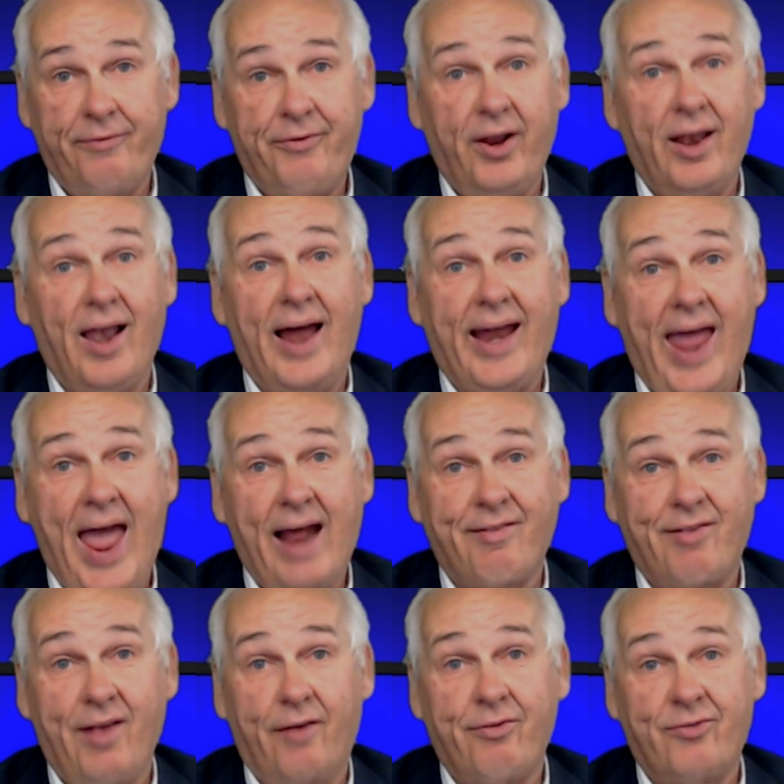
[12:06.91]
If you'd like
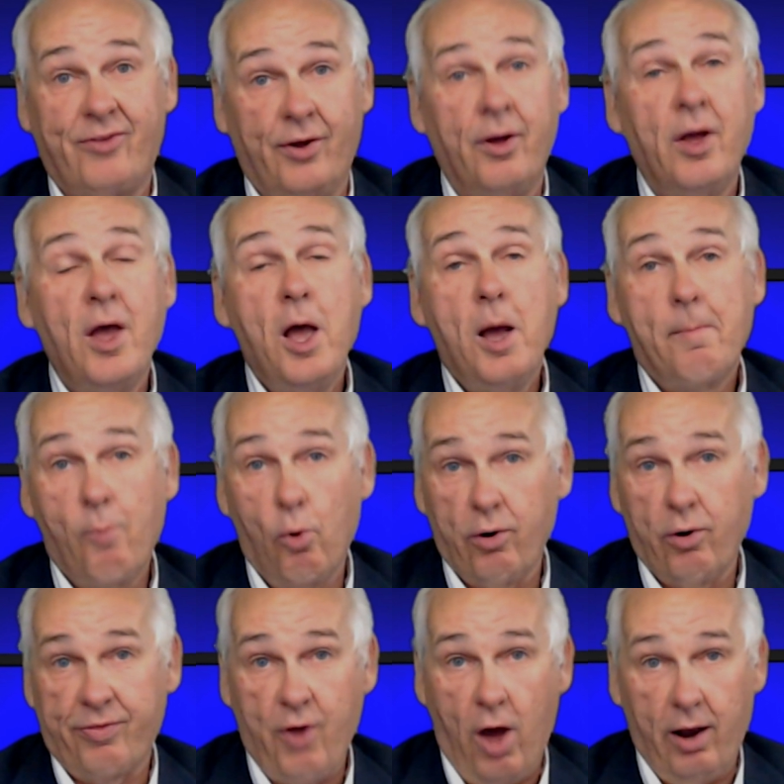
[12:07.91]
access to
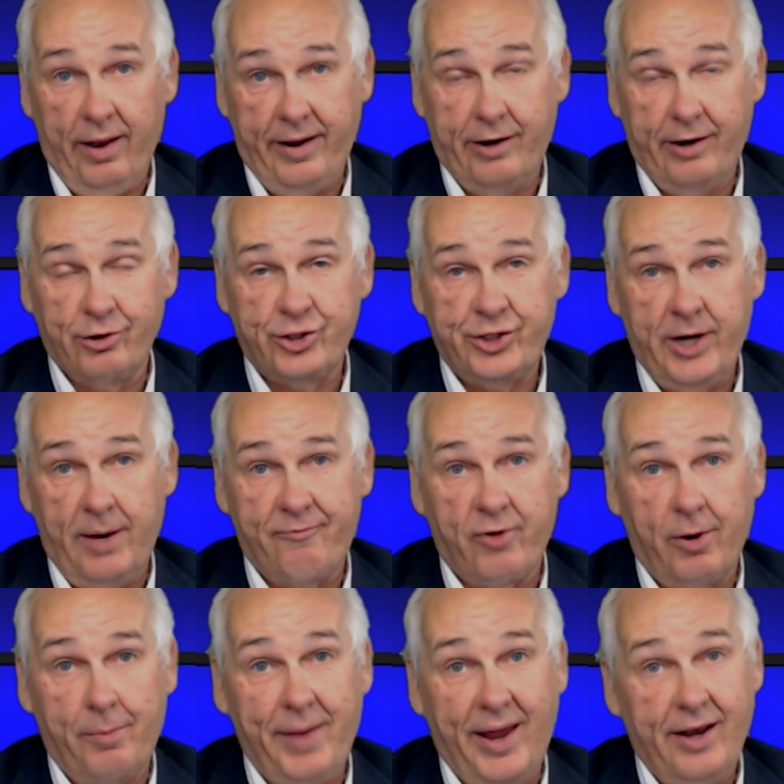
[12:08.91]
more thought leadership
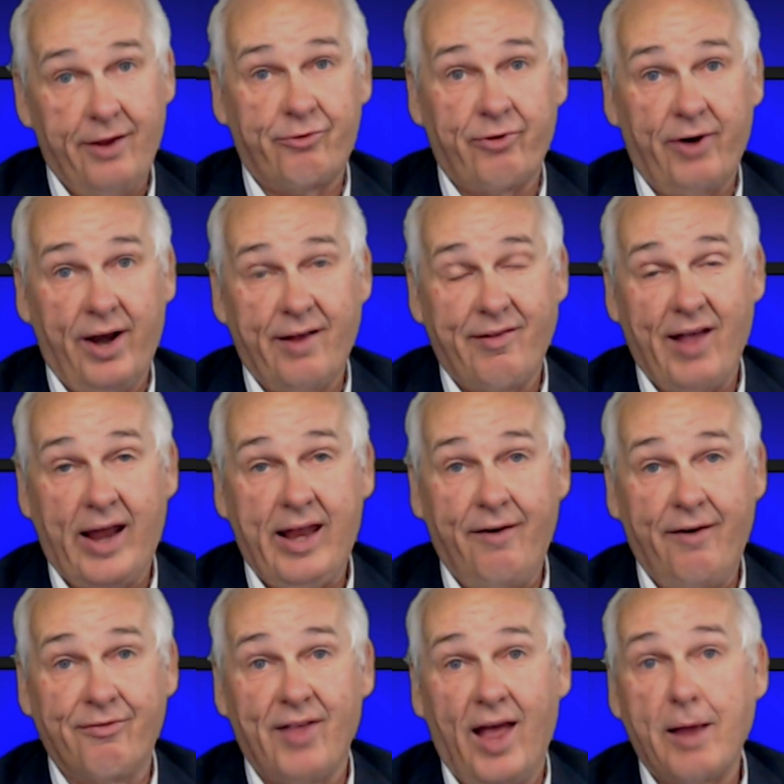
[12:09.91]
from industry
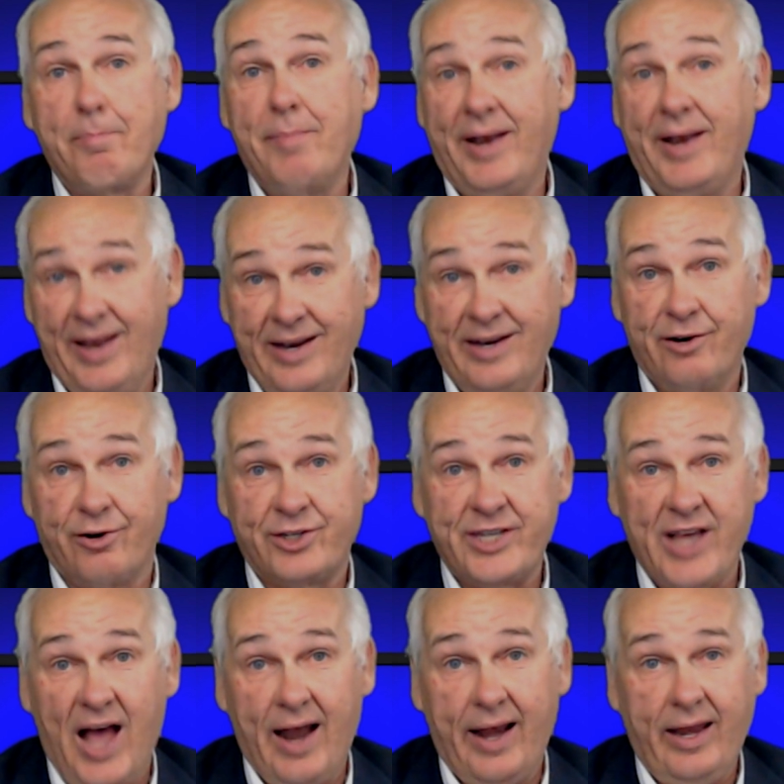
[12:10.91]
executives like Maninder
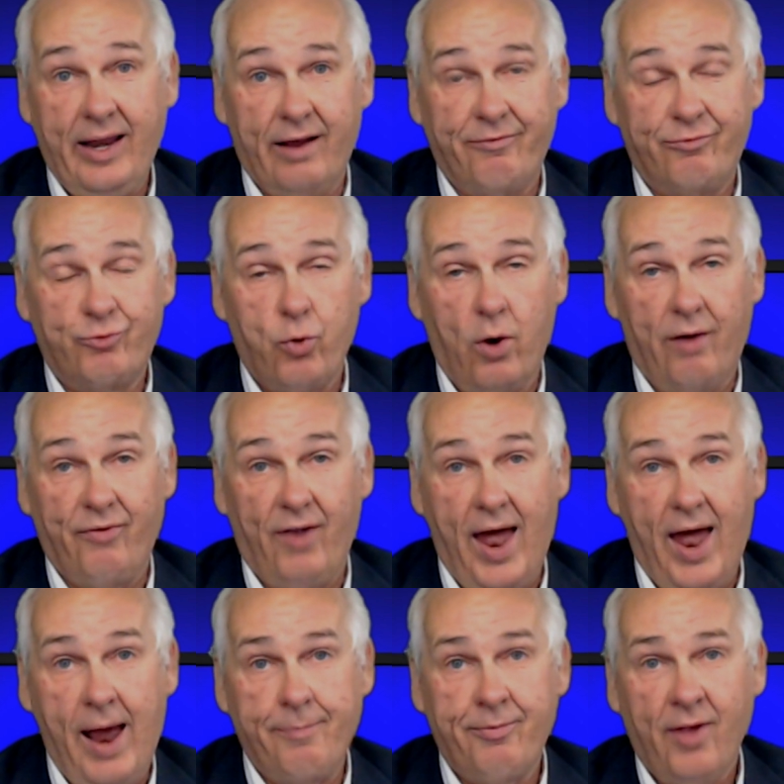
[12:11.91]
Saini of 12
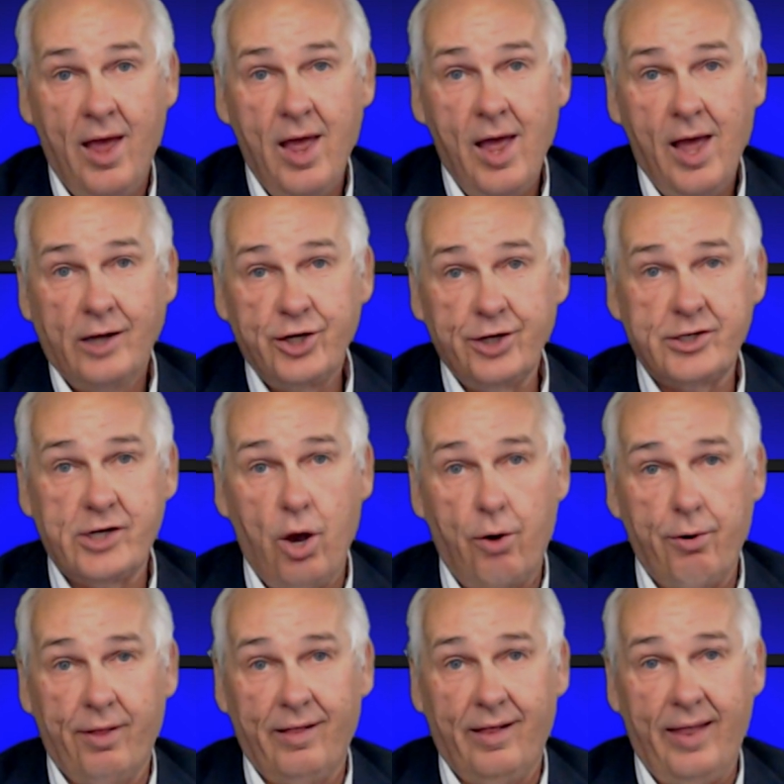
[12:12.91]
Labs, just go
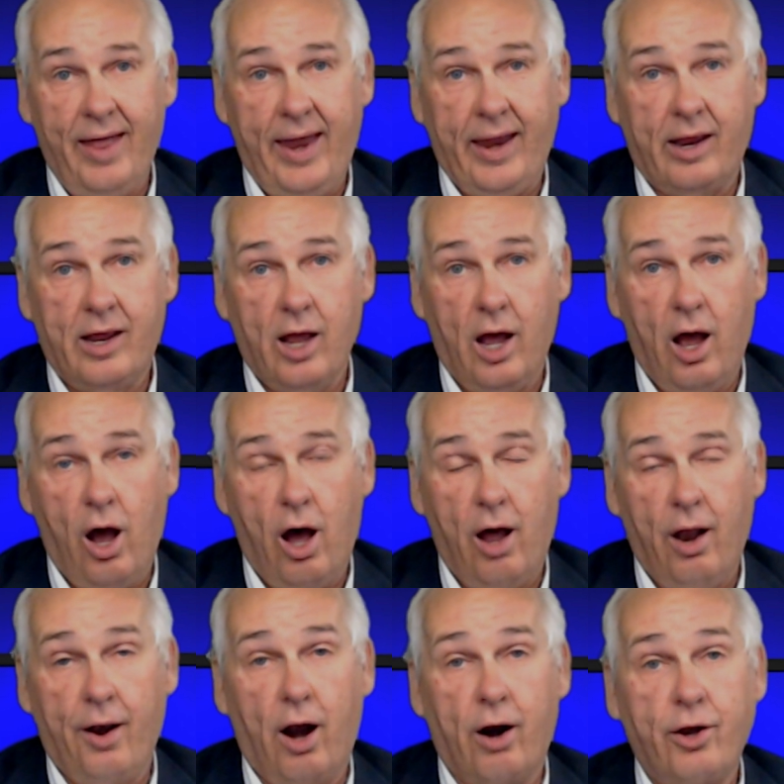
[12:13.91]
to the link uh,
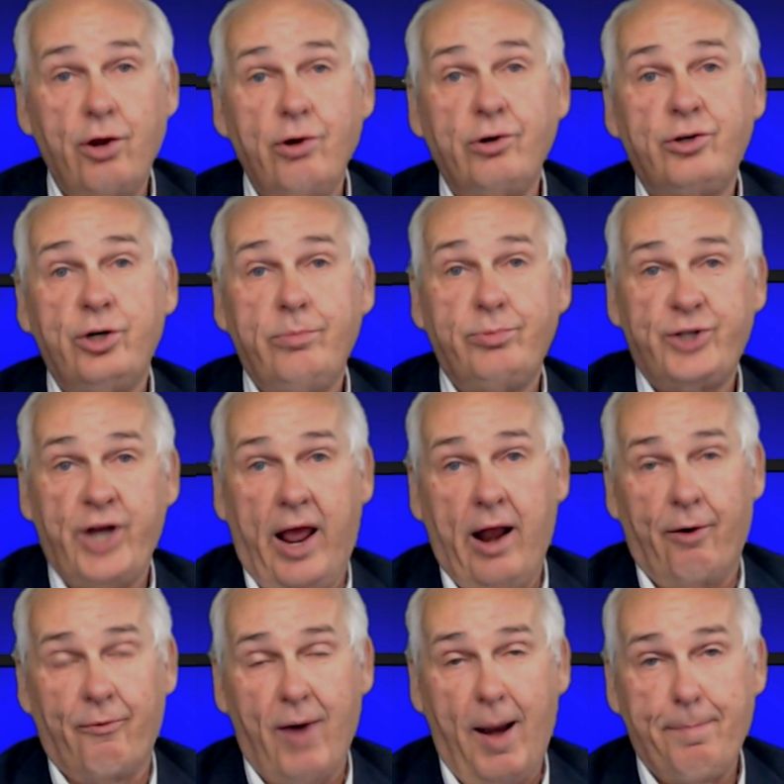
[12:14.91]
on our YouTube
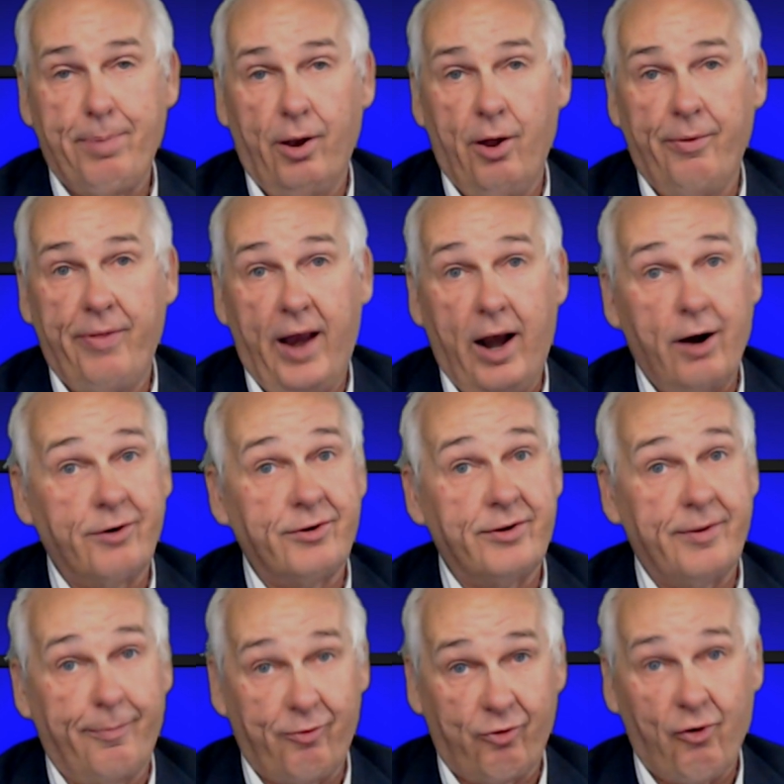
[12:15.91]
channel right below there,
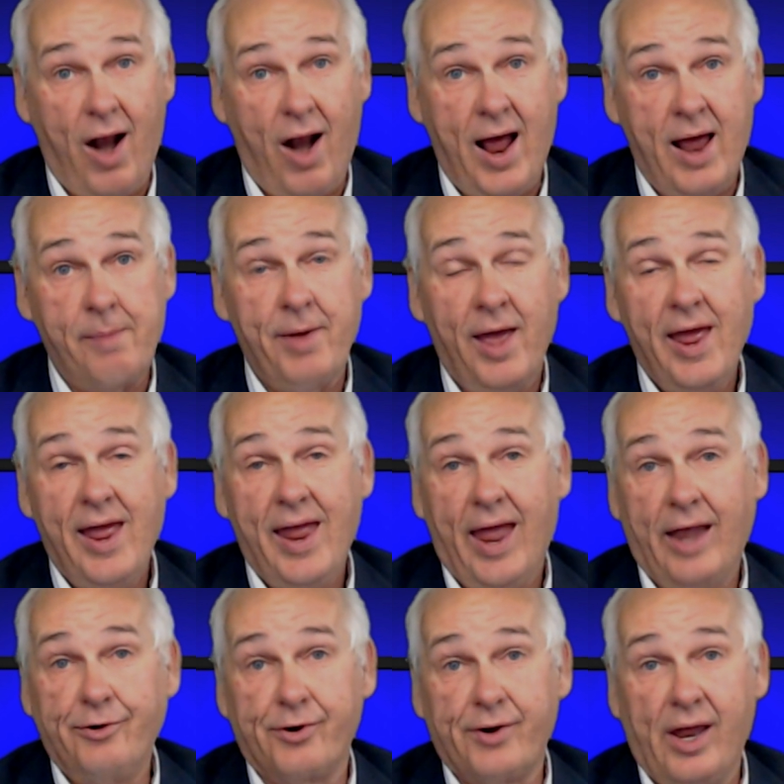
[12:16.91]
subscribe,
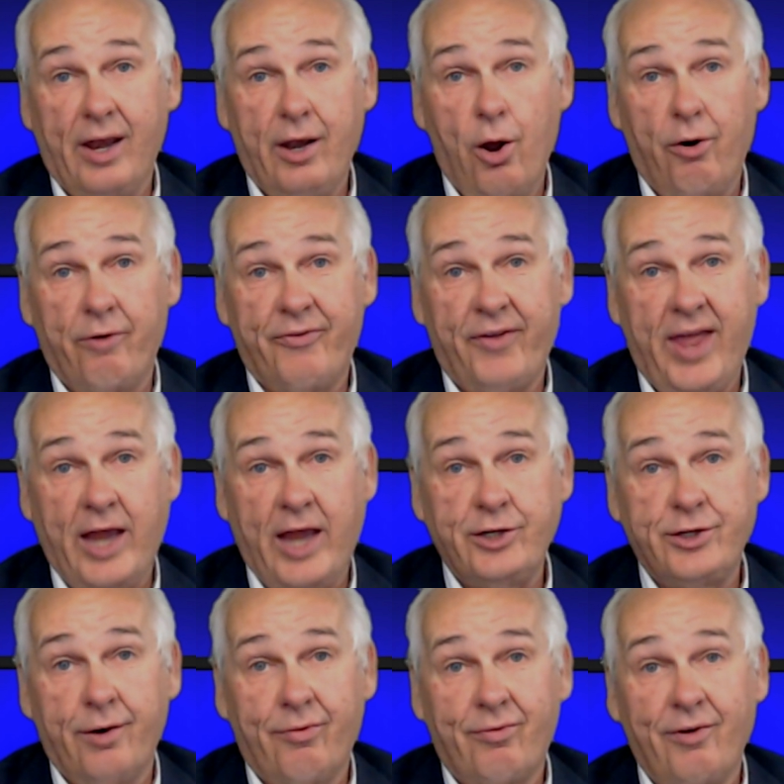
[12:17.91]
and you'll get
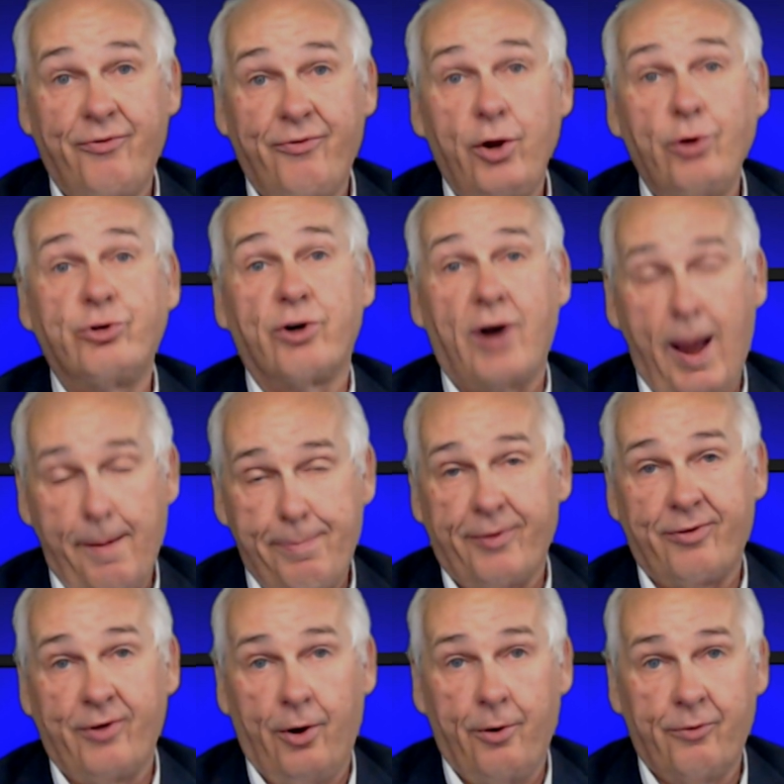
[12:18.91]
notifications to future
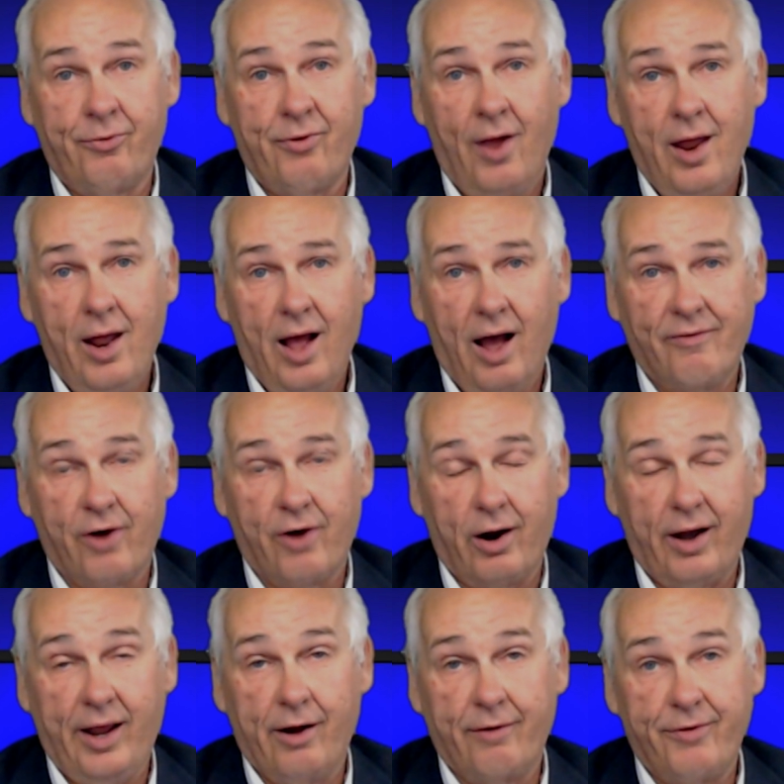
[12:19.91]
episodes of
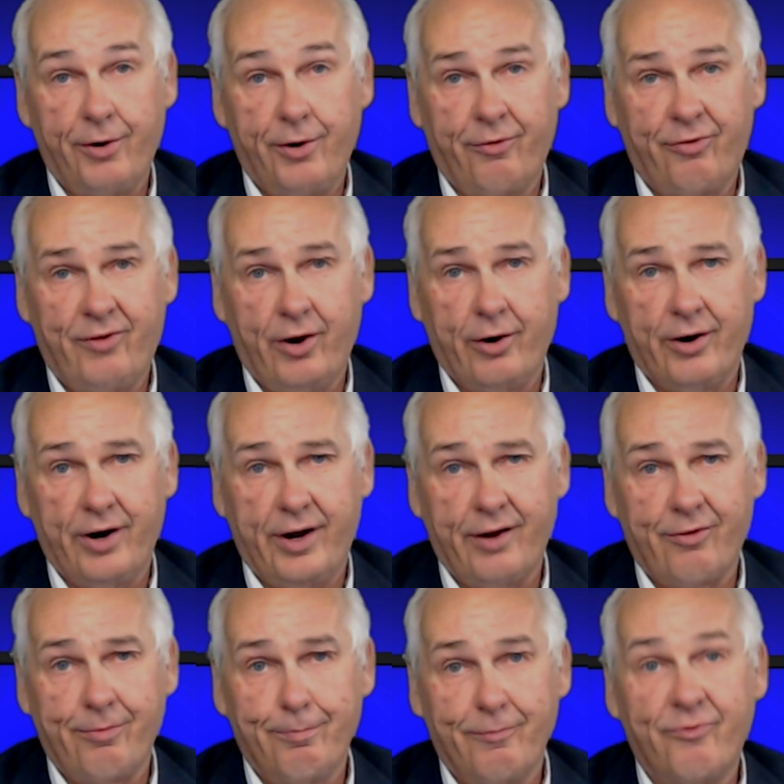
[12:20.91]
our interview series.